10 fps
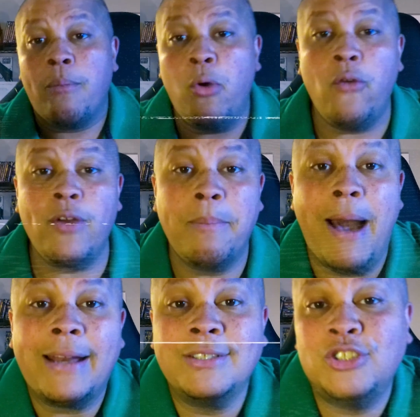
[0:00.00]
a movie
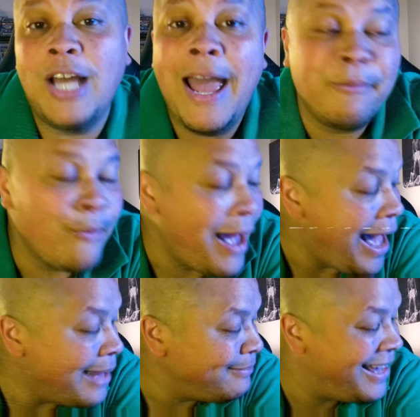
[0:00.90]
about a giant
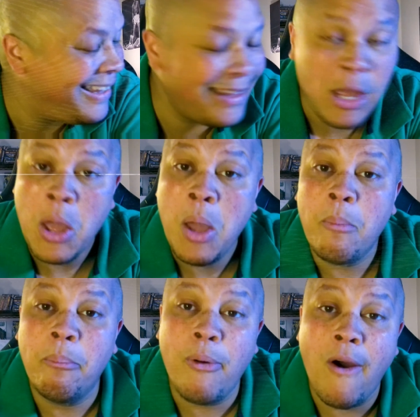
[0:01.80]
rat,
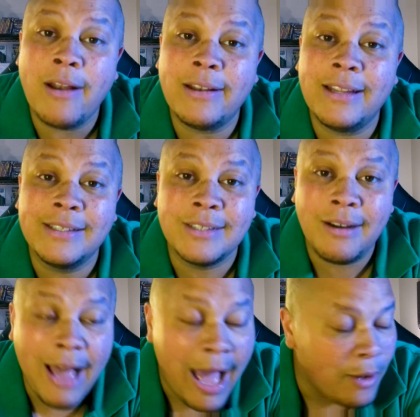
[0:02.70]
Bart is
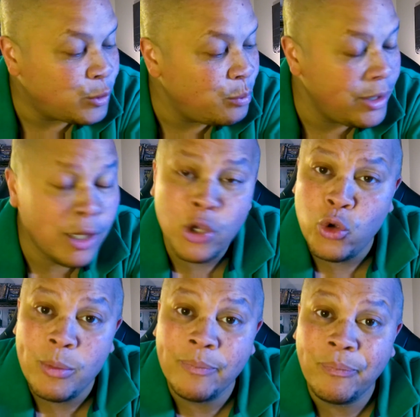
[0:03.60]
allowed to be
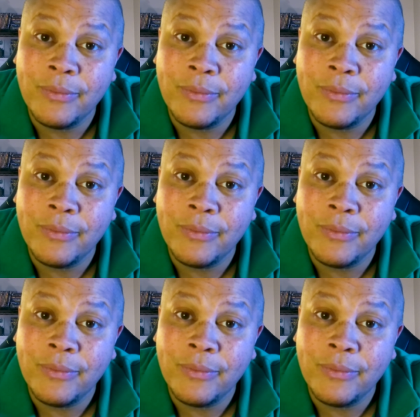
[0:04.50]
human.